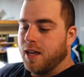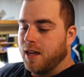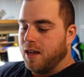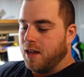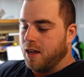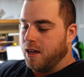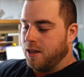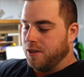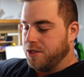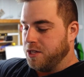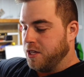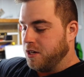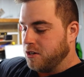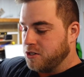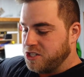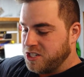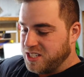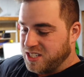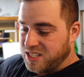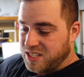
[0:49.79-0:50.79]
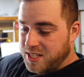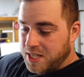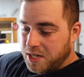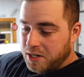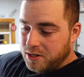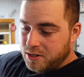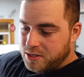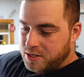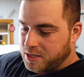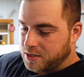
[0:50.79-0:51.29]
The NRG is
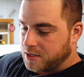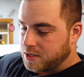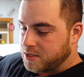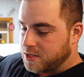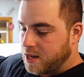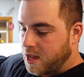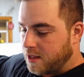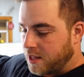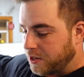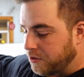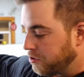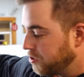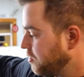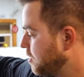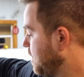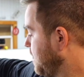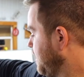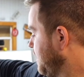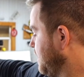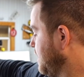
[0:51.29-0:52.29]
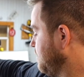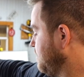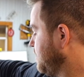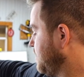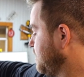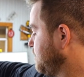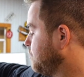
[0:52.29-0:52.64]
thinner since it's not like reclining and everything,